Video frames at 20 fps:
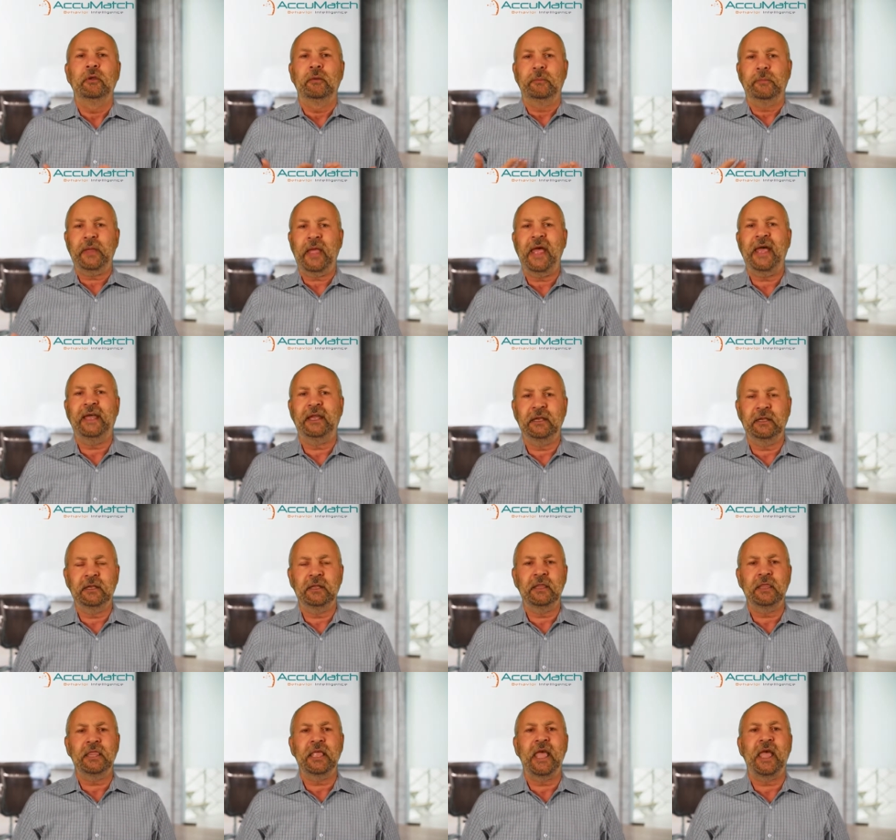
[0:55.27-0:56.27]

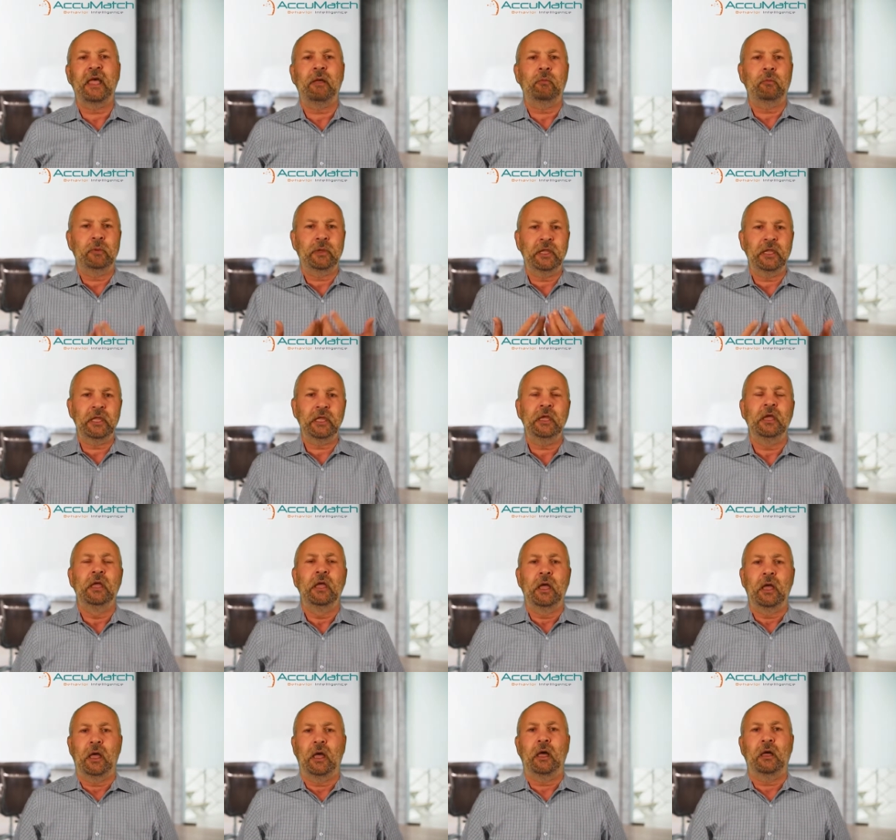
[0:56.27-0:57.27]
pattern that we
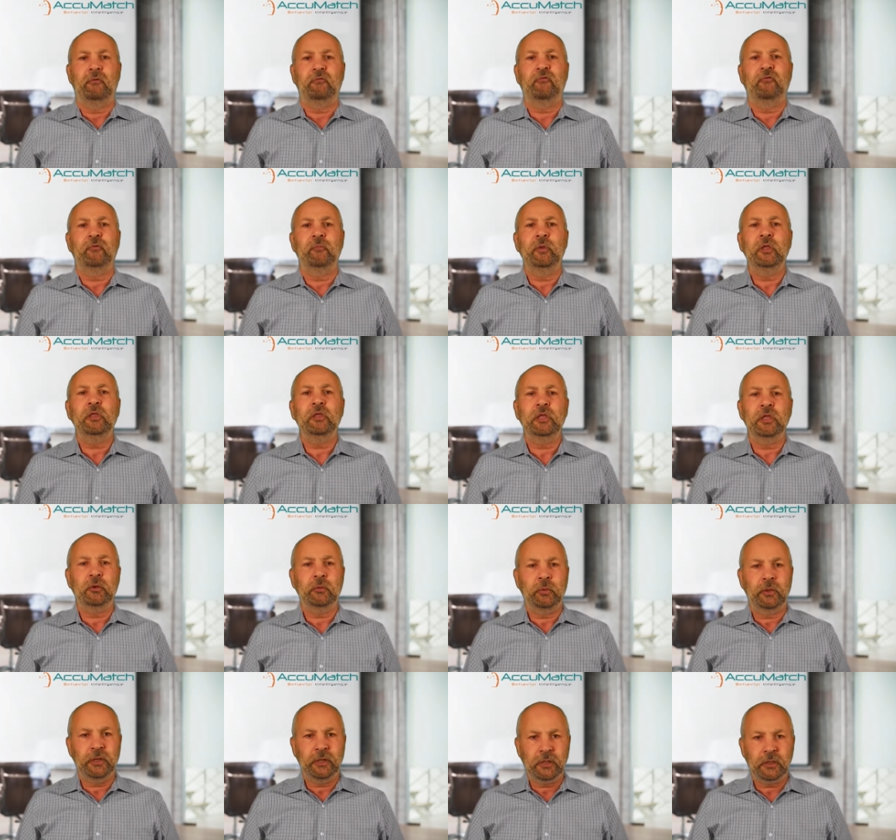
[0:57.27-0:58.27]
are familiar
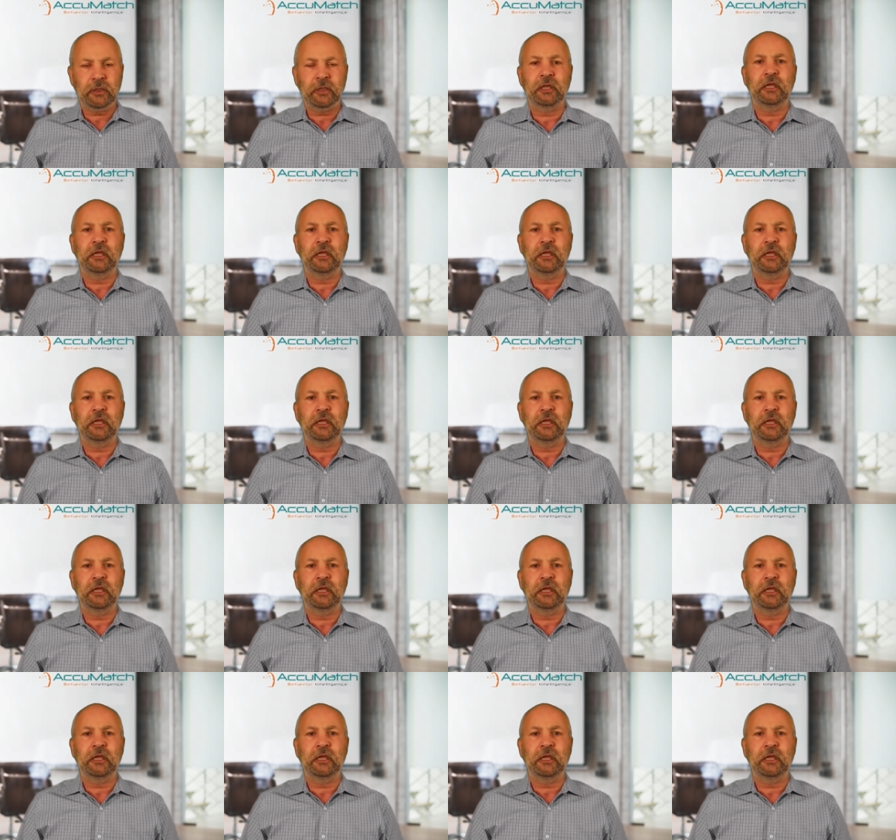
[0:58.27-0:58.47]
with